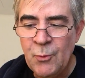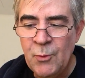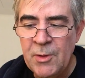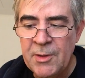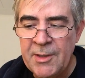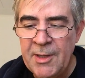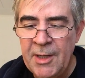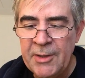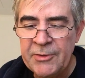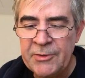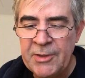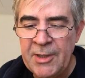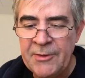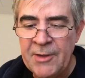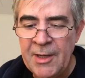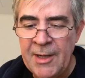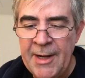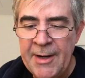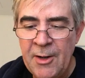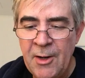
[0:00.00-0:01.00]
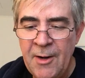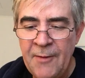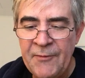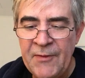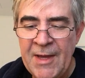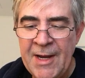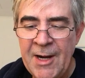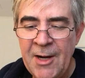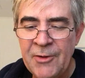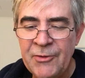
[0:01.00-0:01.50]
Wilcox cut the light
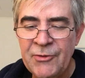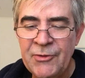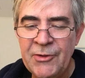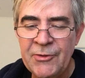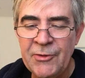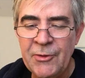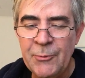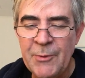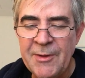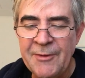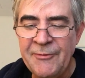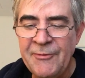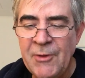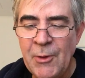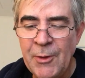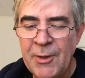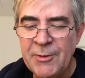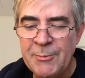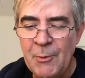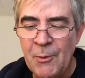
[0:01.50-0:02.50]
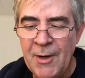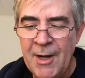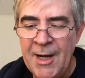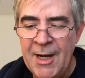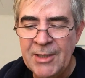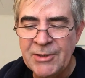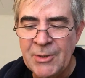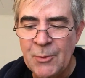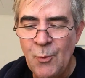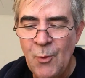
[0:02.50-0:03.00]
off, the air sizzled with a furious
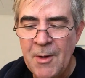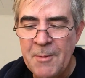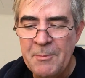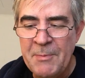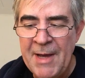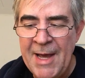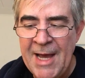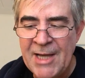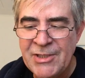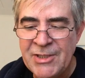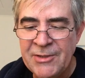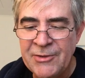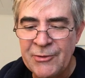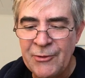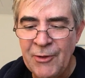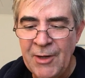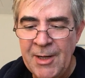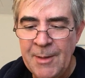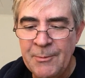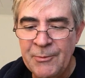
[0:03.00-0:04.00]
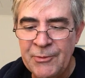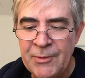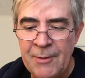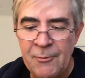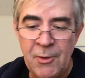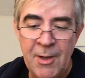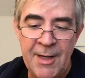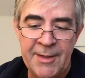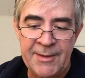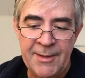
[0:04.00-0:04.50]
barrage and one passionate scream,
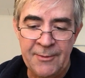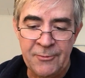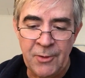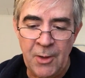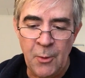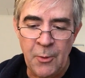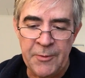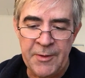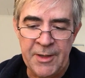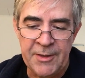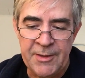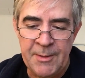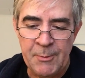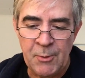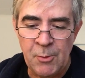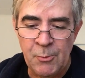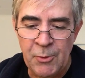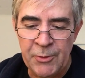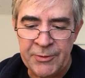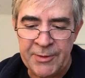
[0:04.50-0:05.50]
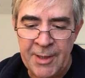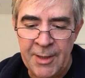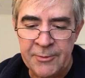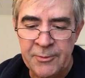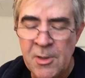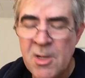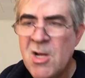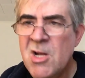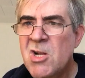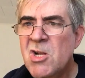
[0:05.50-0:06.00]
several octaves lower than a typical Boy
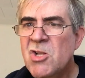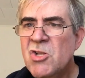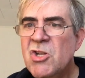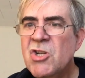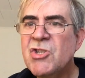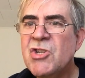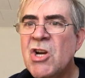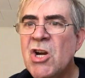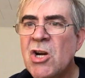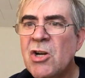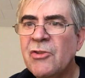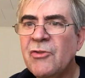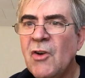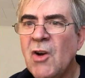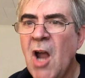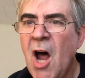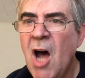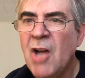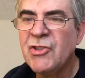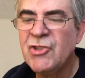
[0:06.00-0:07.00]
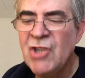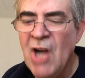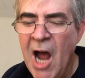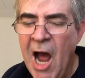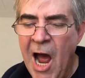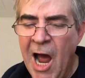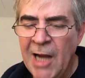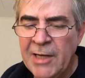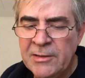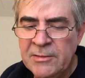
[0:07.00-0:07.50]
Scout's. This here's for Lost
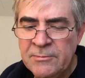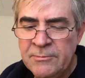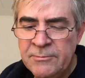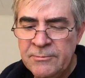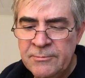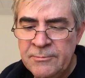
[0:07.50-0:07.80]
John!